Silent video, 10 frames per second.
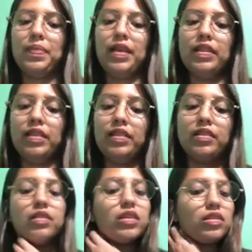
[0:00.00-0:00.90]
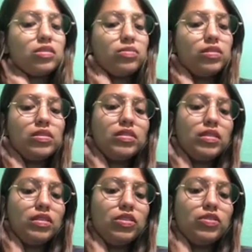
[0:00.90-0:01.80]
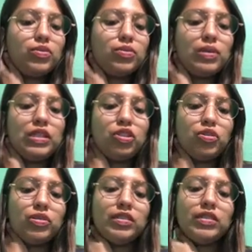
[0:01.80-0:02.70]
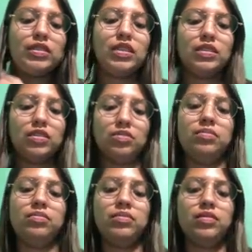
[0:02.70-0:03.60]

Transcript: And then the next one is retreatism,